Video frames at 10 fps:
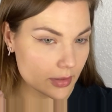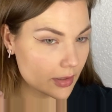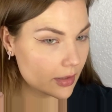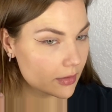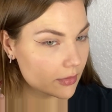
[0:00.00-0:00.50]

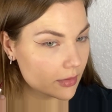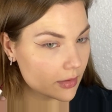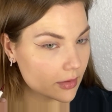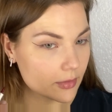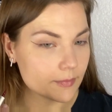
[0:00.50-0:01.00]
I don't
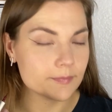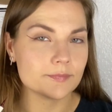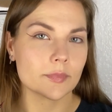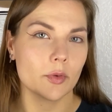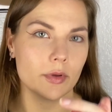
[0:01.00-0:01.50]
know.
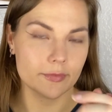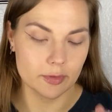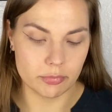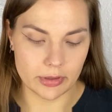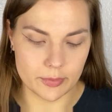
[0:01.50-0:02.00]
We'll have to
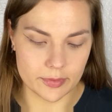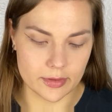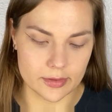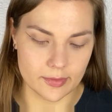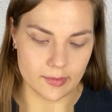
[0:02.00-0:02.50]
play with
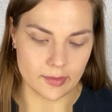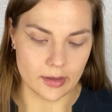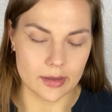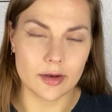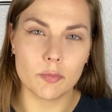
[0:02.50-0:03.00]
it and
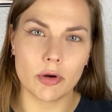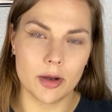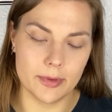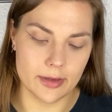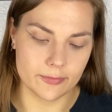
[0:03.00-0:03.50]
see, and I'll
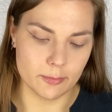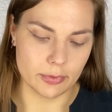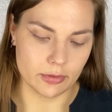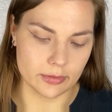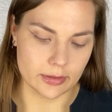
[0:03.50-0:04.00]
probably have to
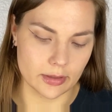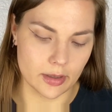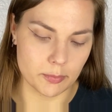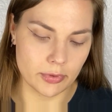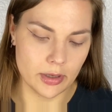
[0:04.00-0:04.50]
build it
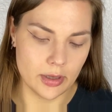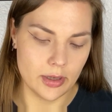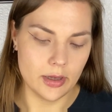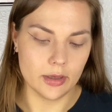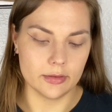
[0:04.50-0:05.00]
up
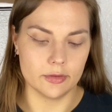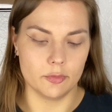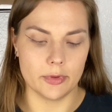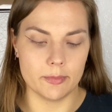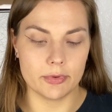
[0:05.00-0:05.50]
a little
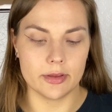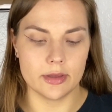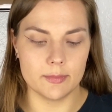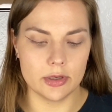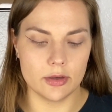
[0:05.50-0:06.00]
bit, but I think
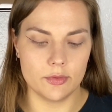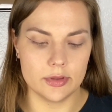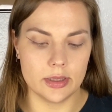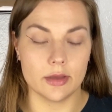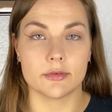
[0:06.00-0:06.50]
I'm gonna go on
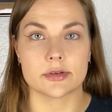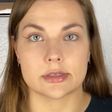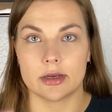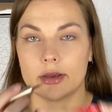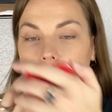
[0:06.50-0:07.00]
the other
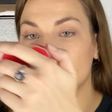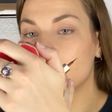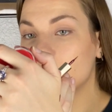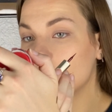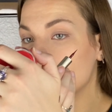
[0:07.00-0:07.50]
side
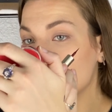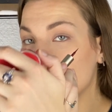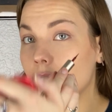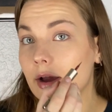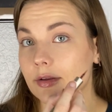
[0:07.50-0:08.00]

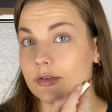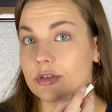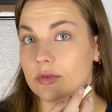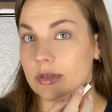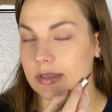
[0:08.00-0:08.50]
and
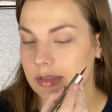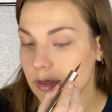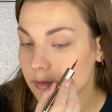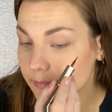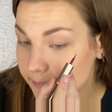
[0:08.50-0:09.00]
do this side.